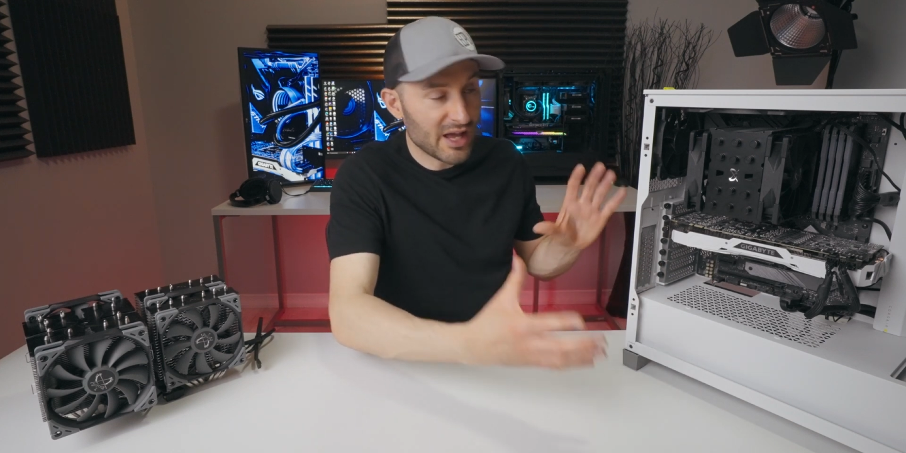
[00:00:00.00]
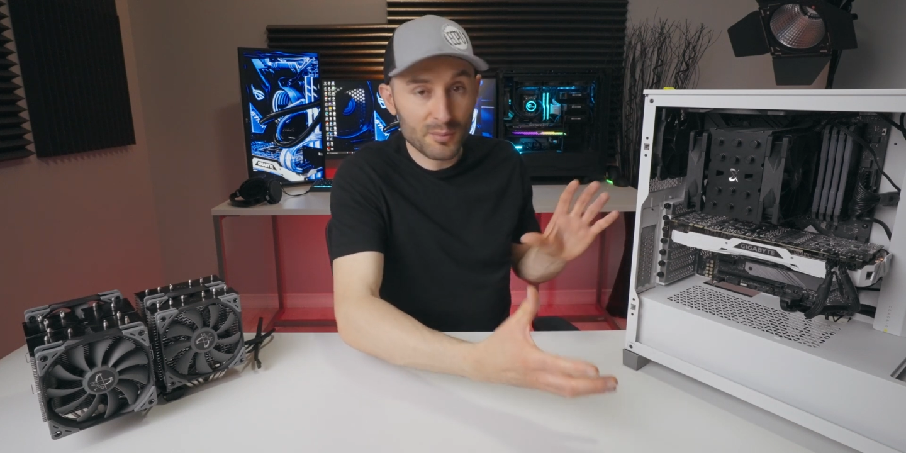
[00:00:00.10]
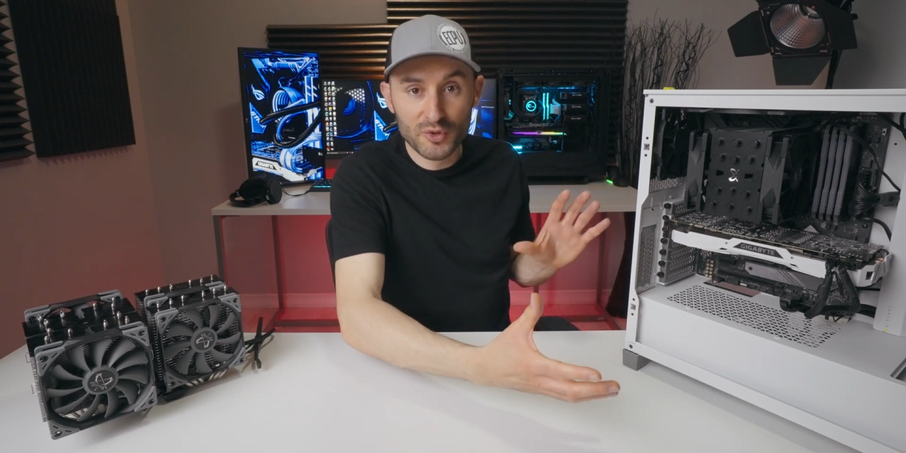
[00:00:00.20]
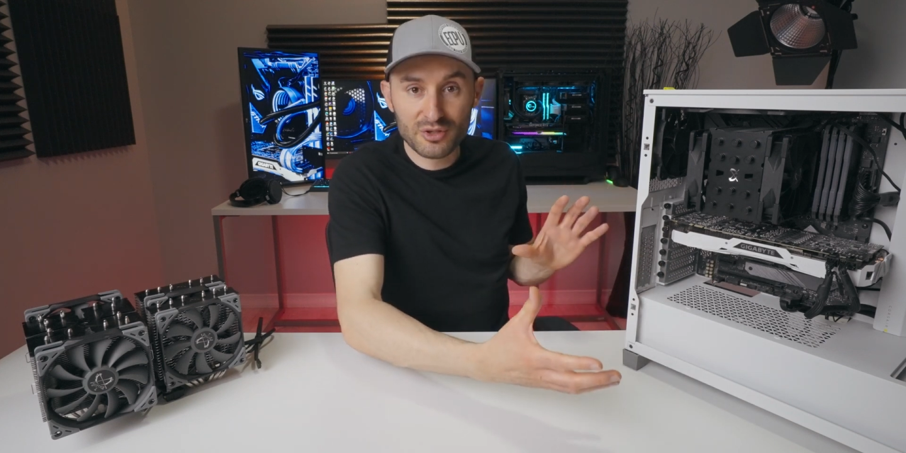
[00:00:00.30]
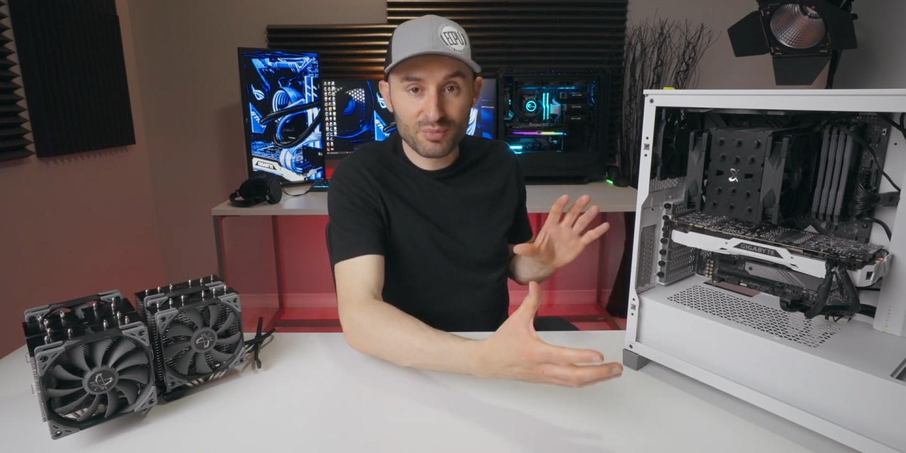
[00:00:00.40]

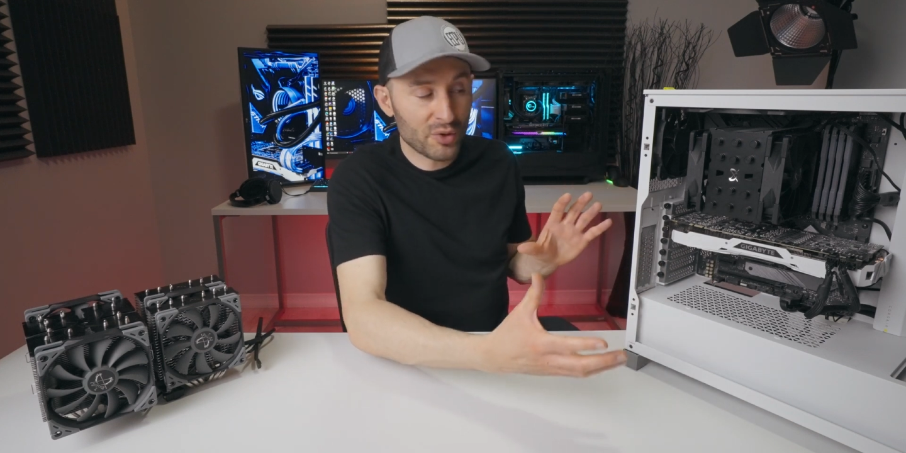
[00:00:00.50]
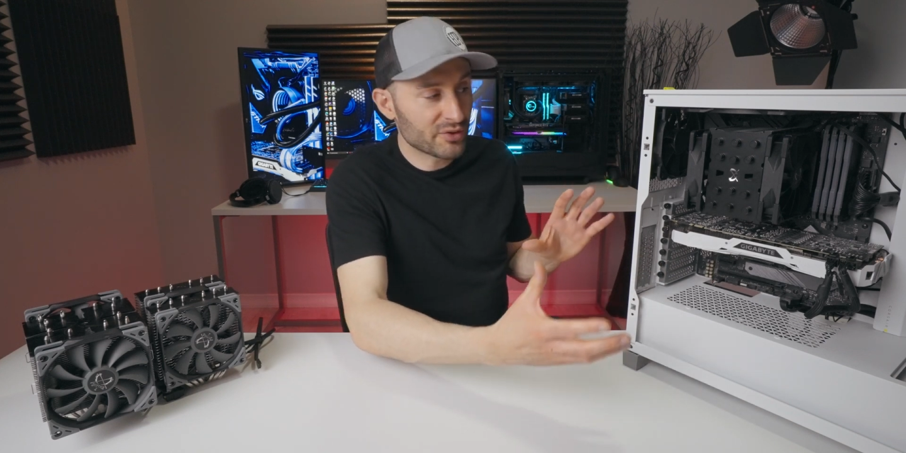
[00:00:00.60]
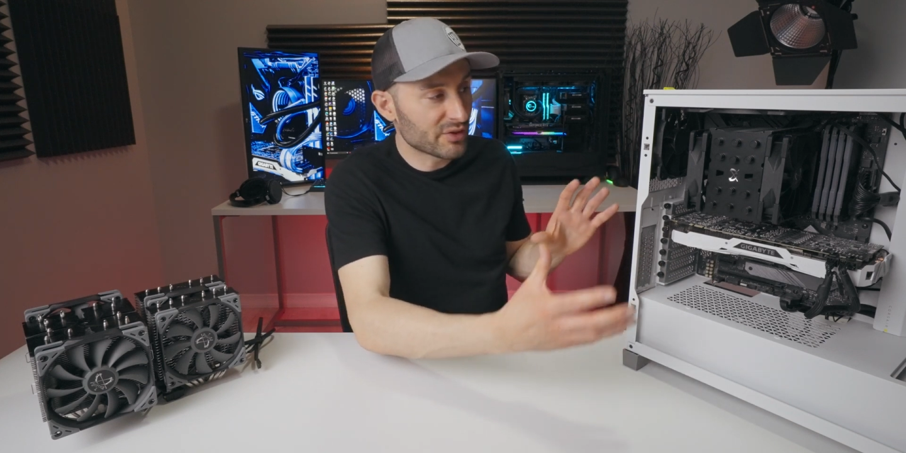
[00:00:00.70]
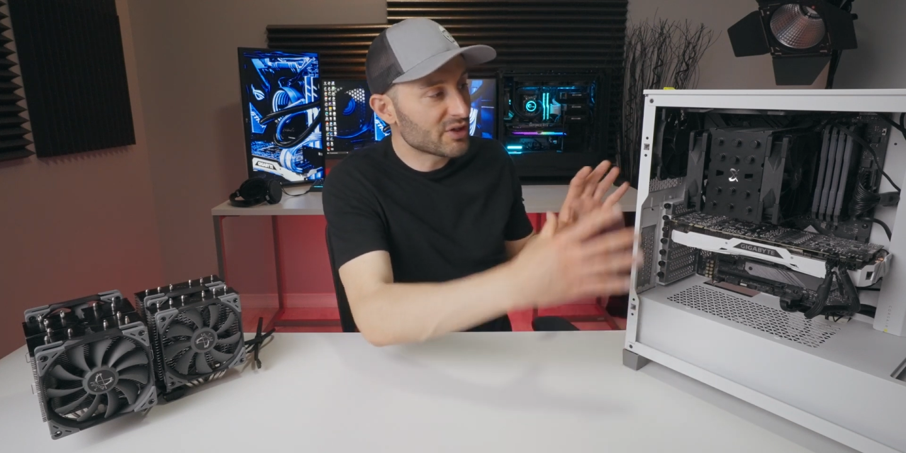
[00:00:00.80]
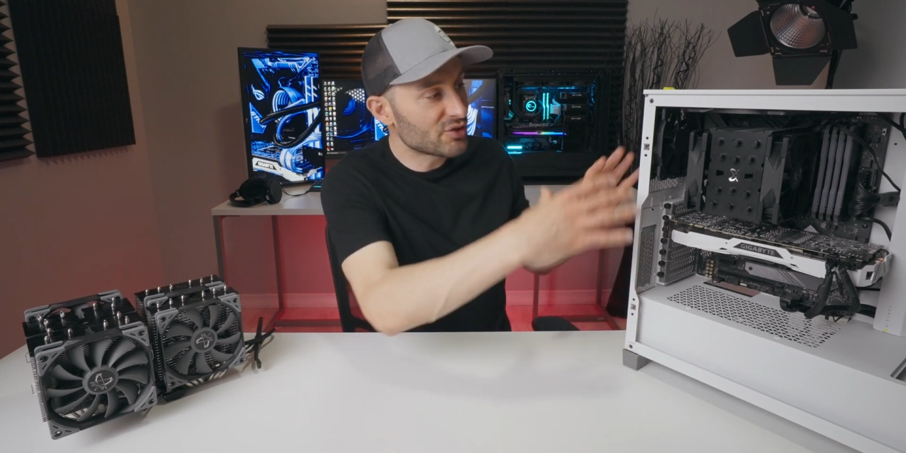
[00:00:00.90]
And most
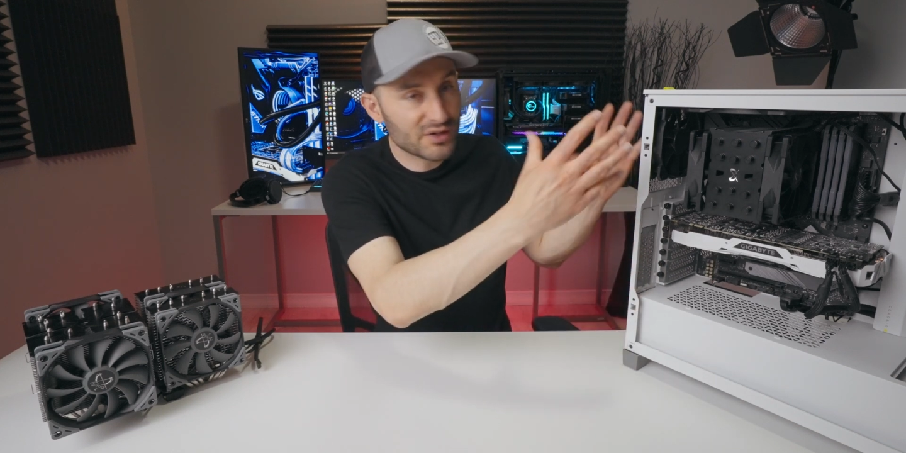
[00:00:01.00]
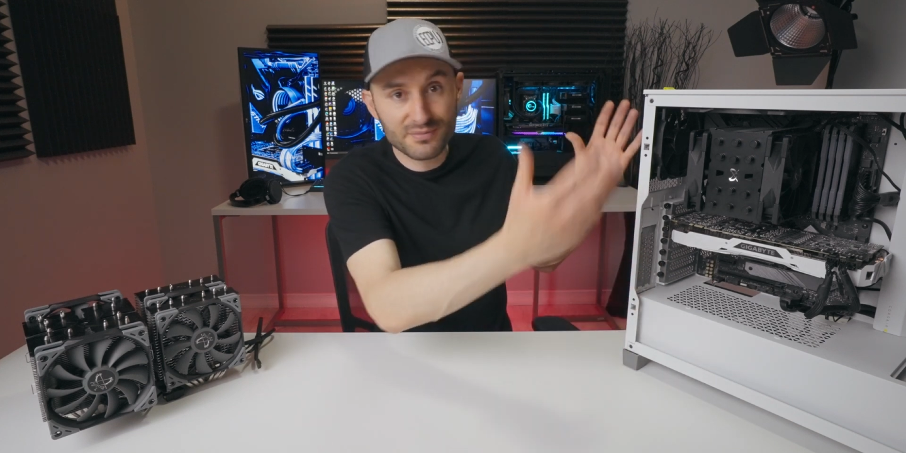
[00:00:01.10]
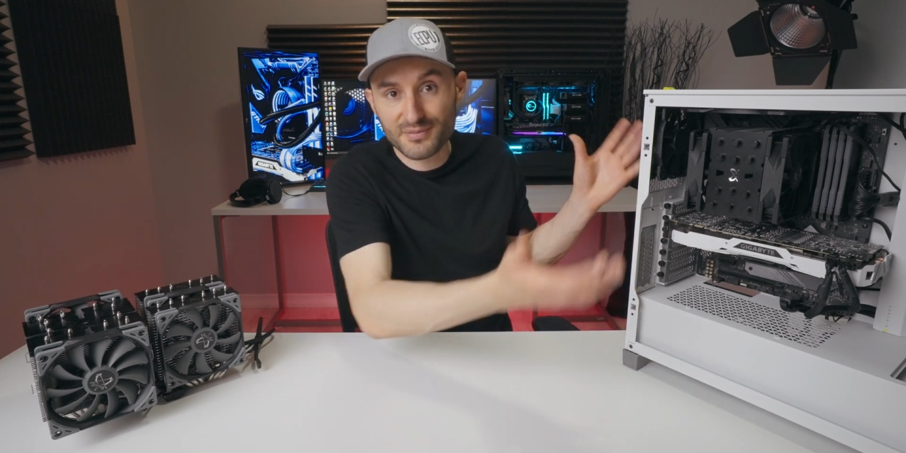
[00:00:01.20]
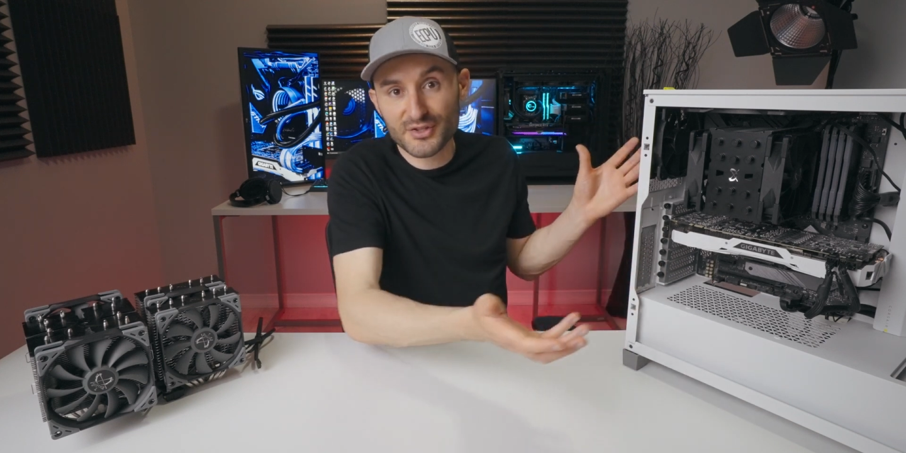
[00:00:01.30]
importantly, you can